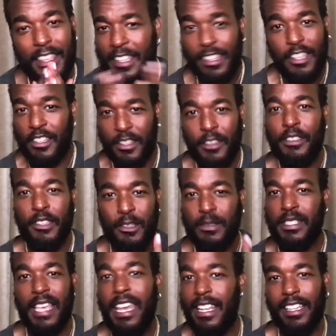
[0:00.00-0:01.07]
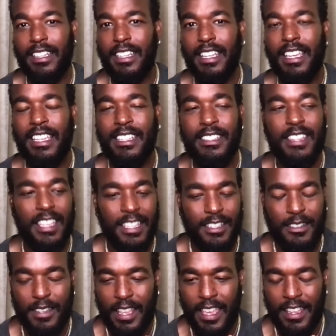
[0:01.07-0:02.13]
uh, you said it. It
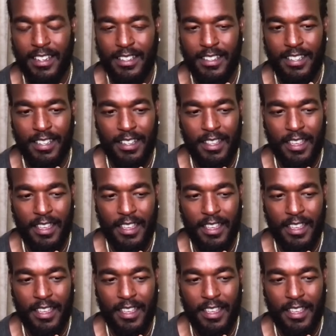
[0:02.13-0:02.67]
it it.